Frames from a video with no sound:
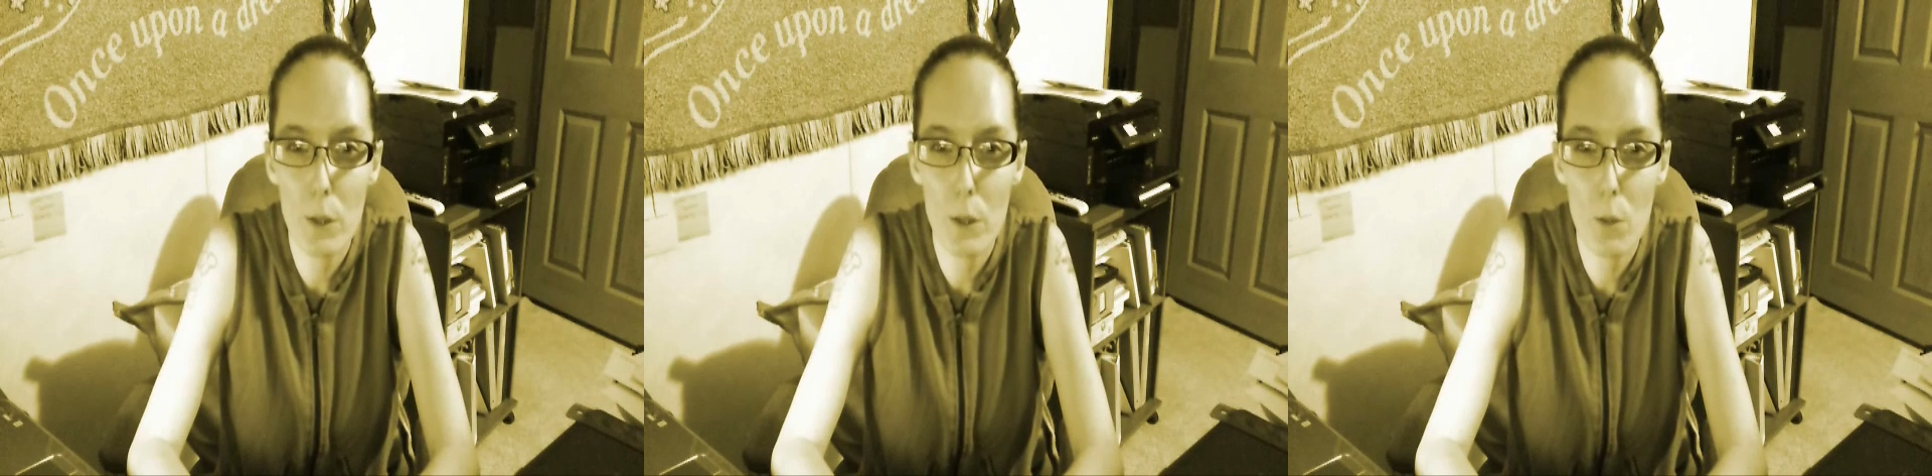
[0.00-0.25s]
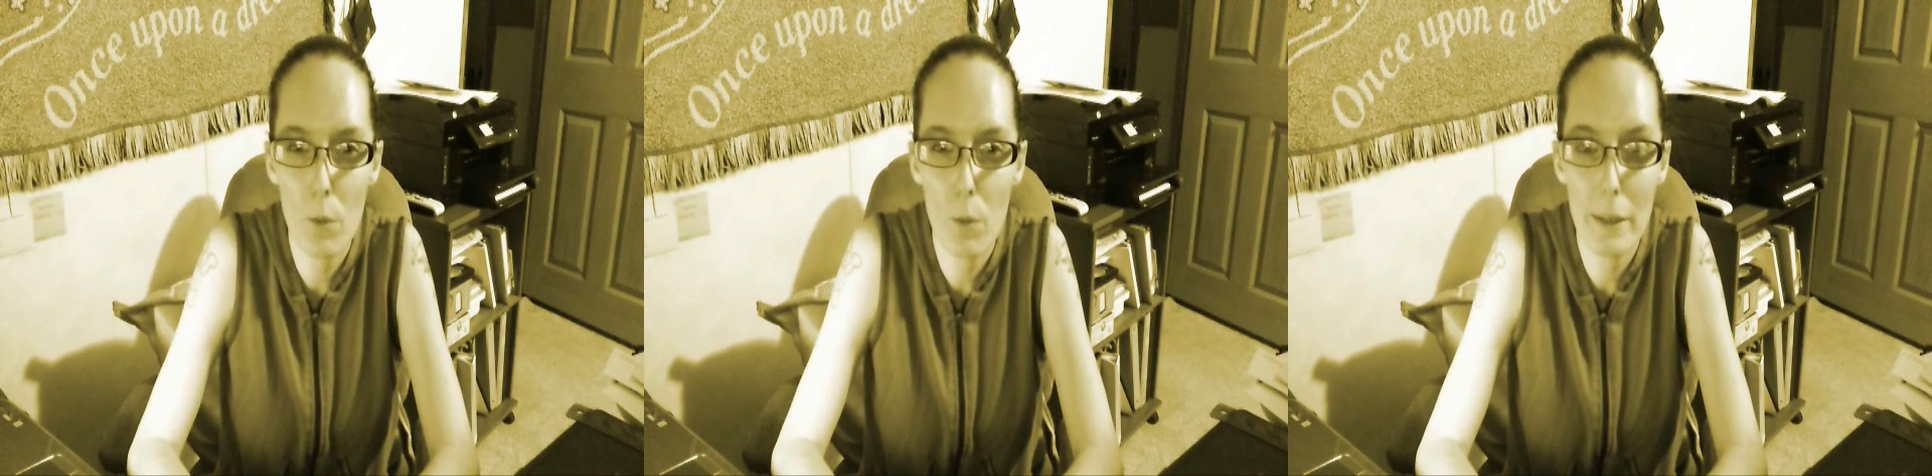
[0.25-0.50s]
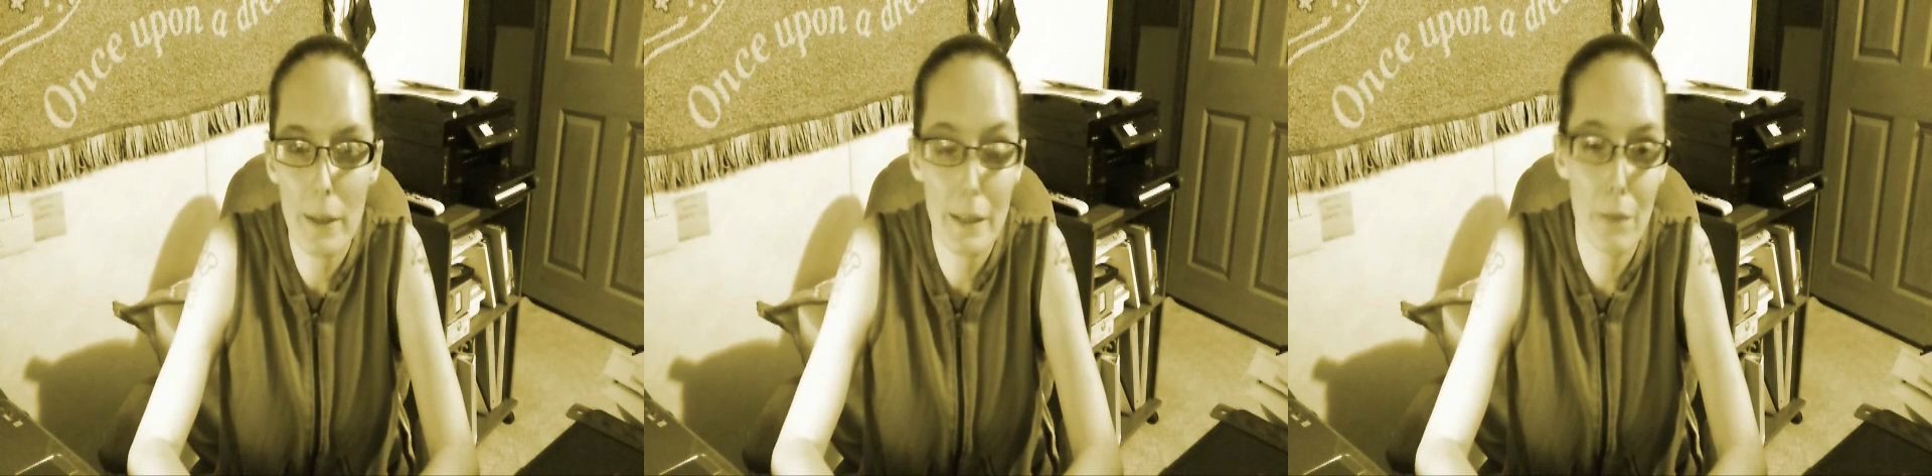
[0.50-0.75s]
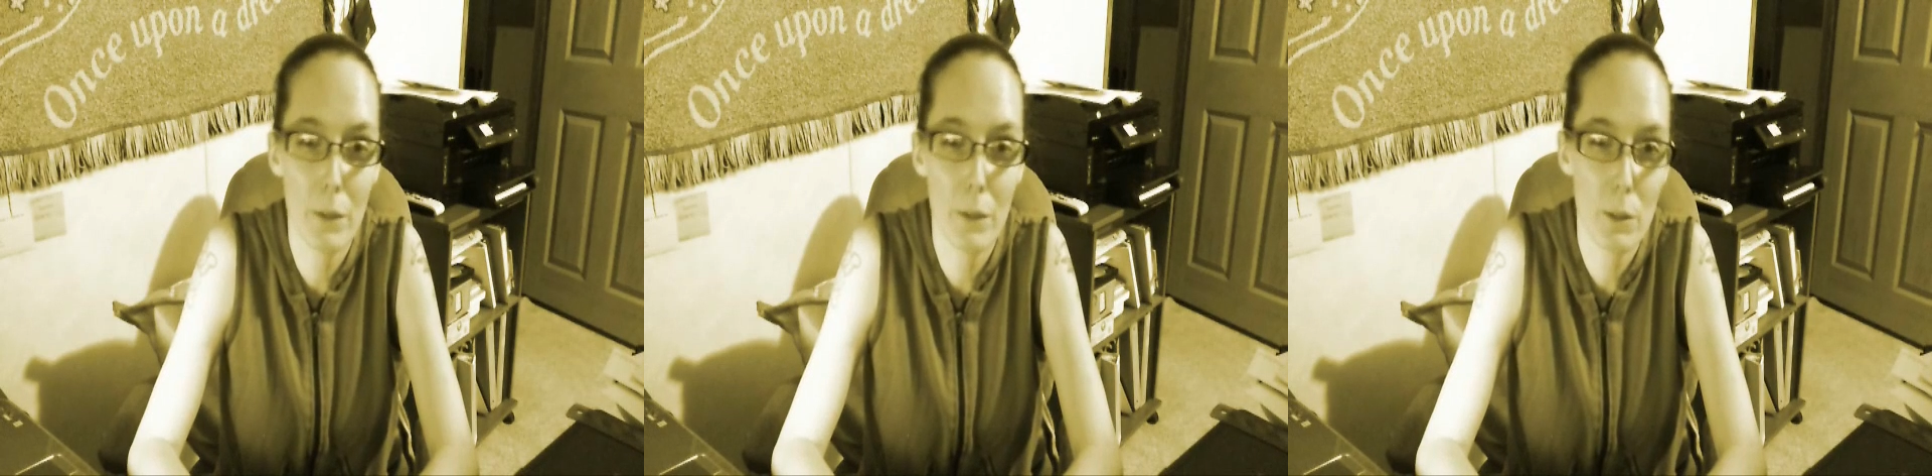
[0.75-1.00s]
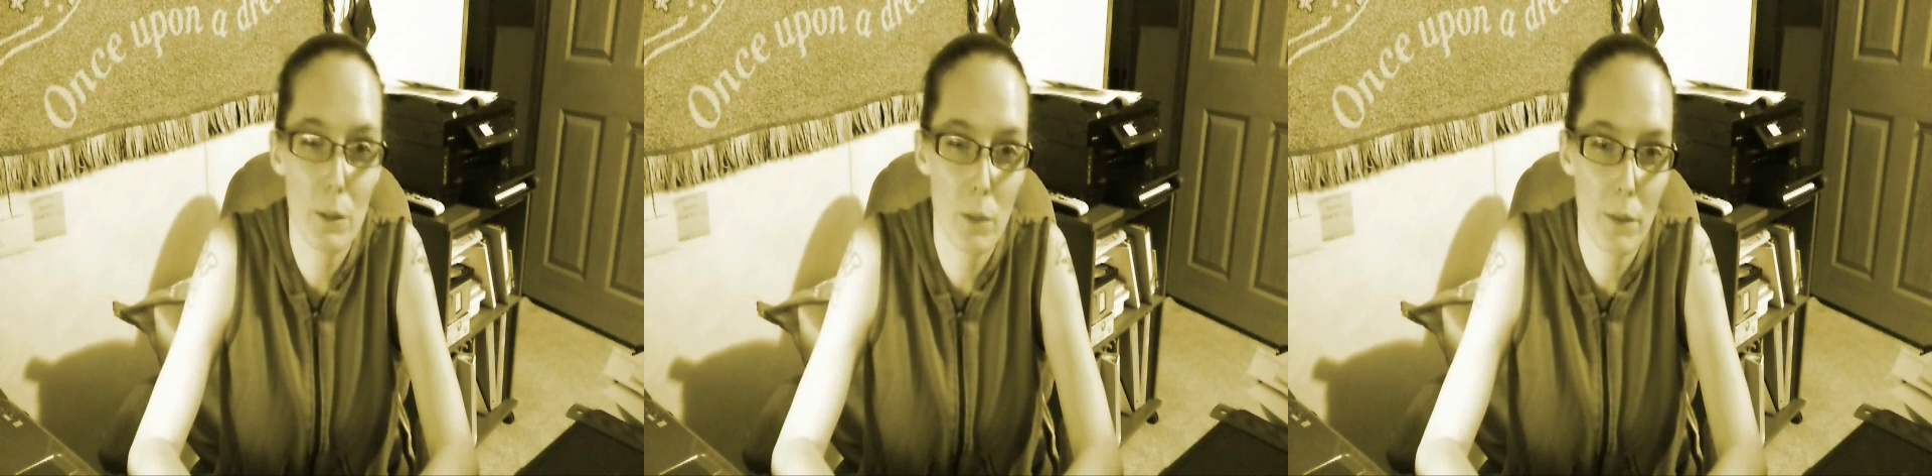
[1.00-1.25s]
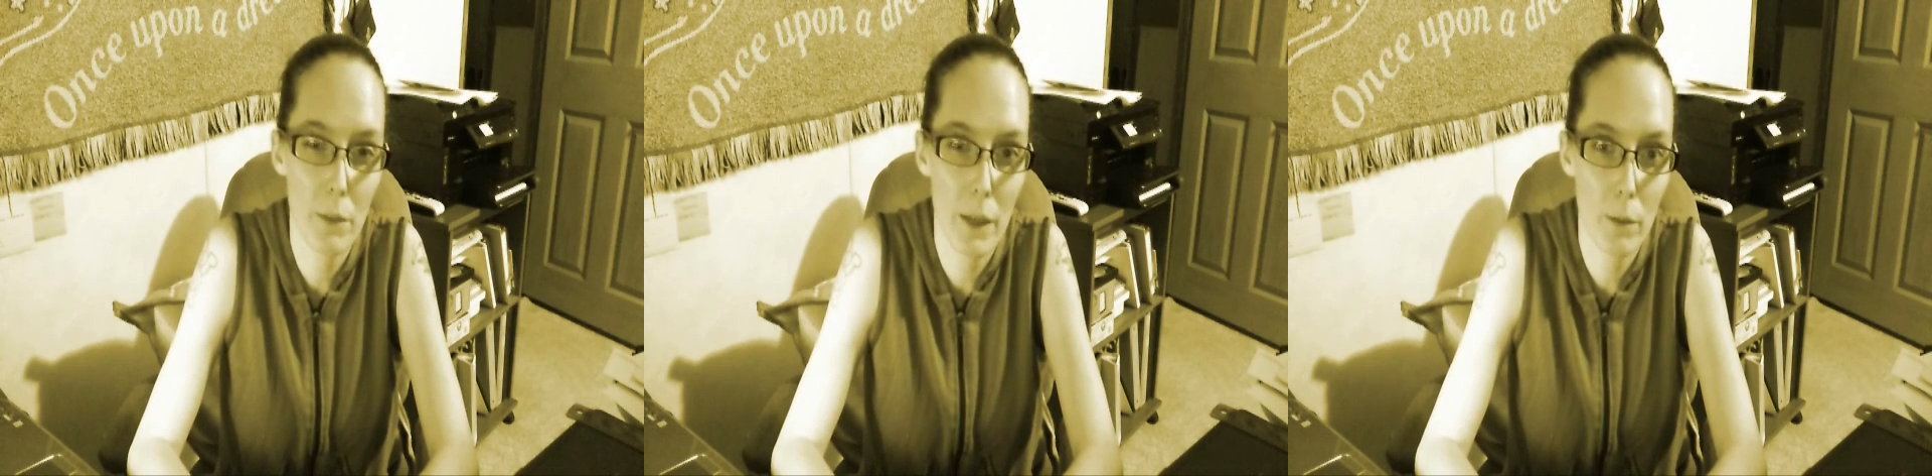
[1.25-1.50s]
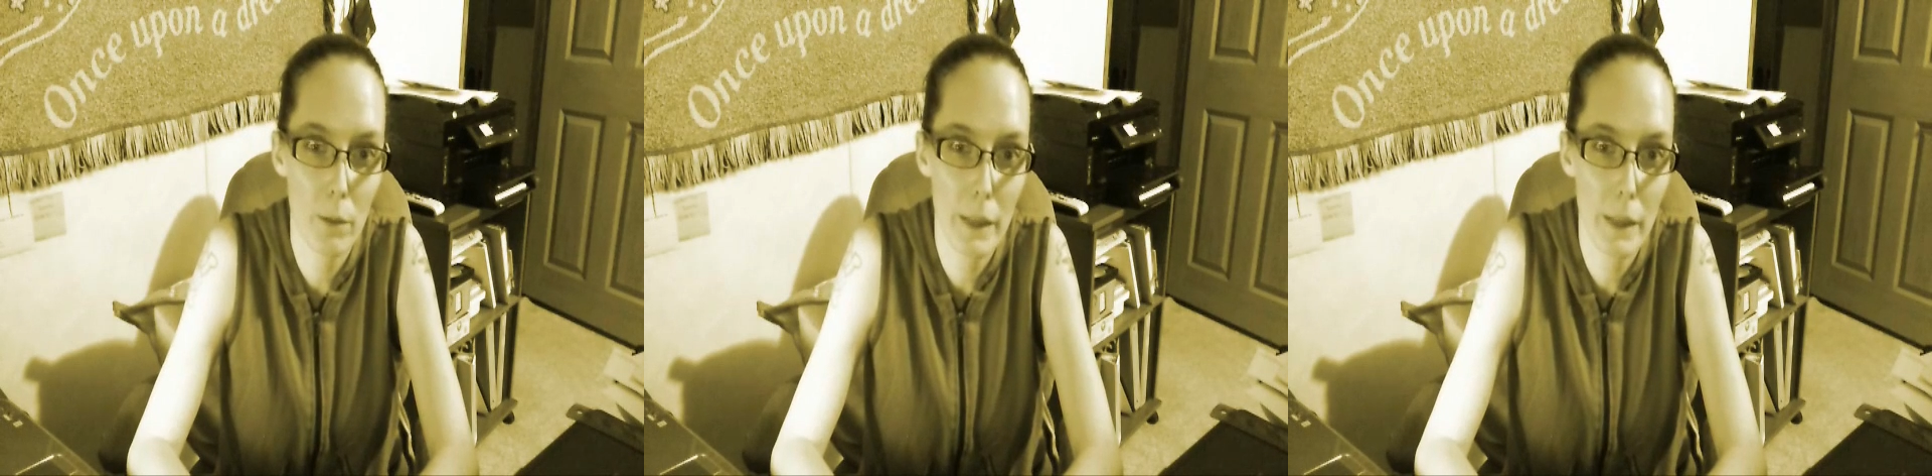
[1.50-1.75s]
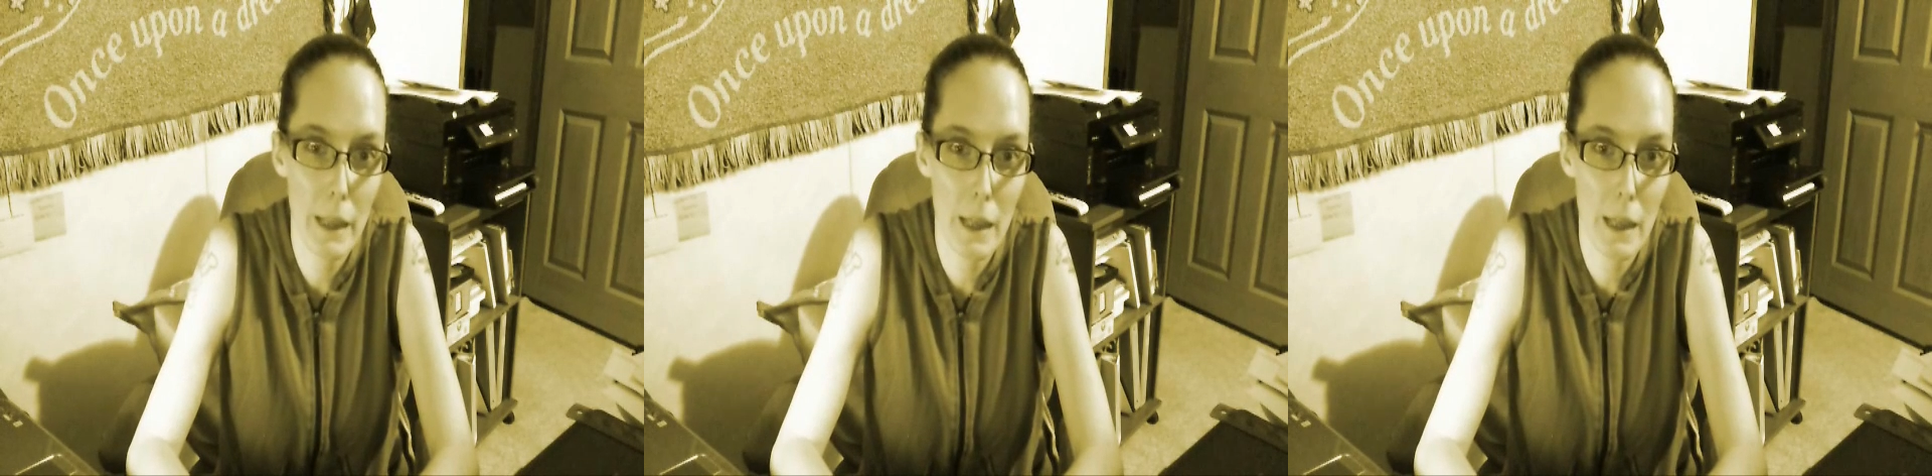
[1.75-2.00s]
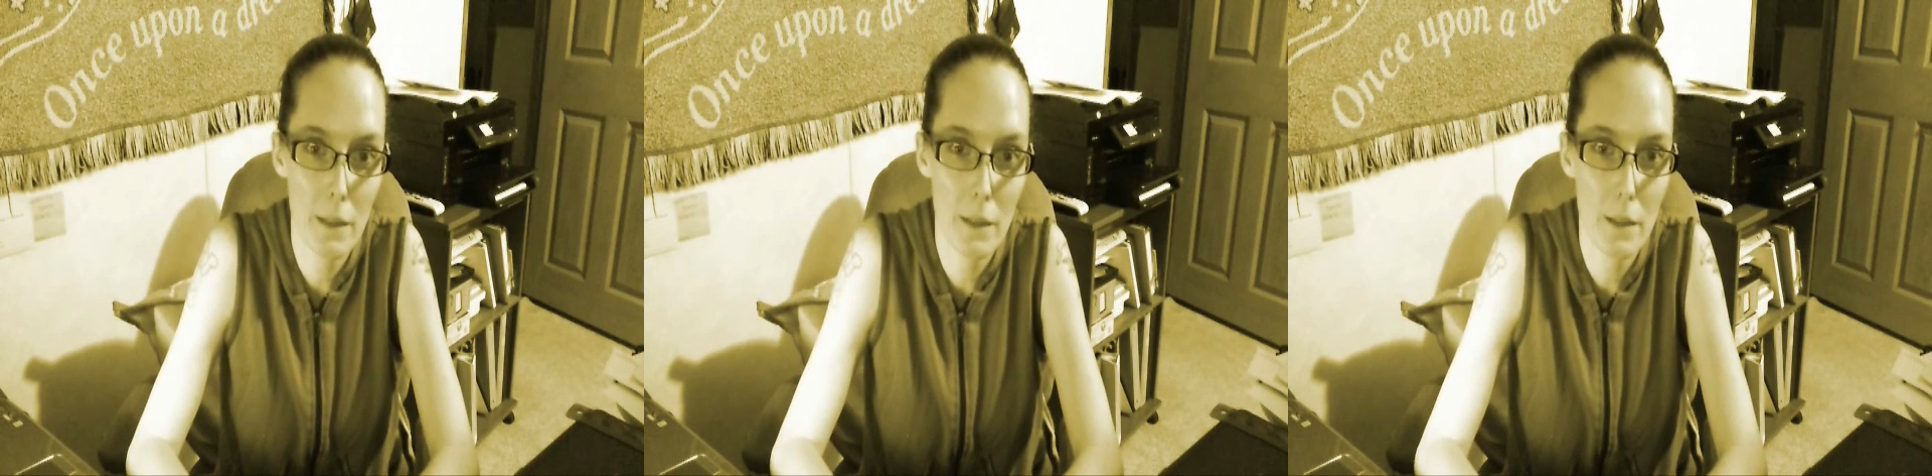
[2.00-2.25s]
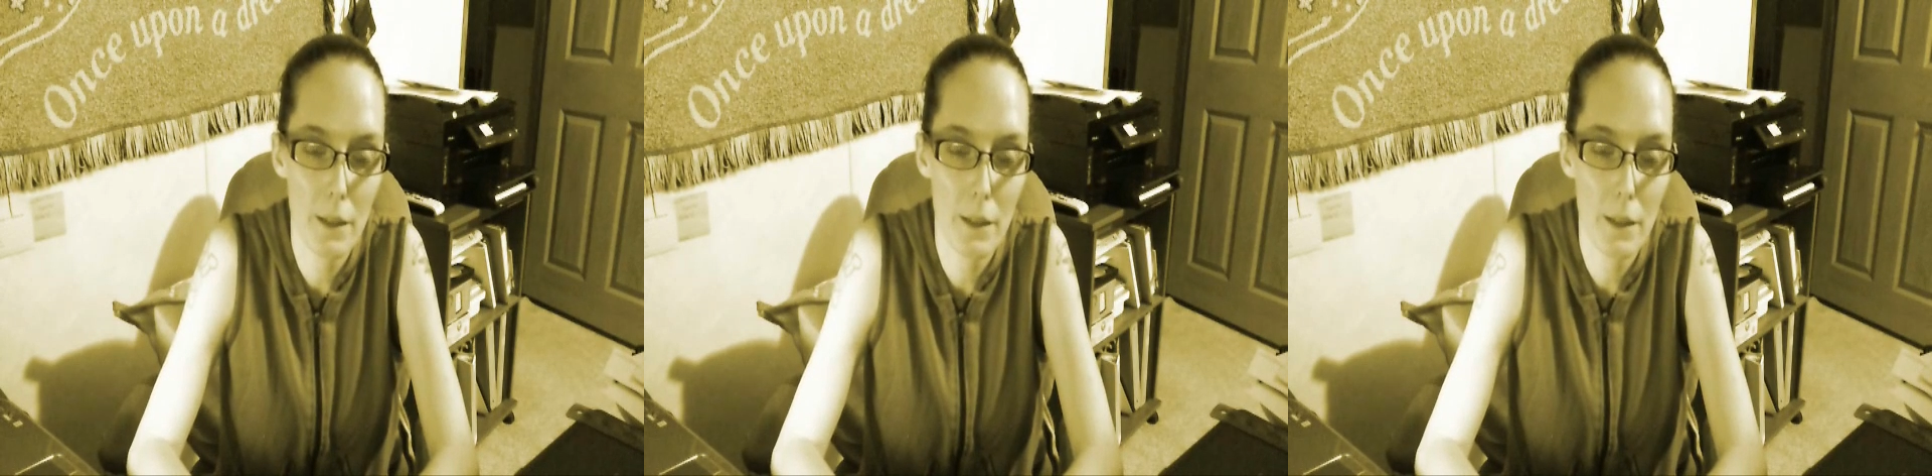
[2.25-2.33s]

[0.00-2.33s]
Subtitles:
2.7 is what I've had a reading as.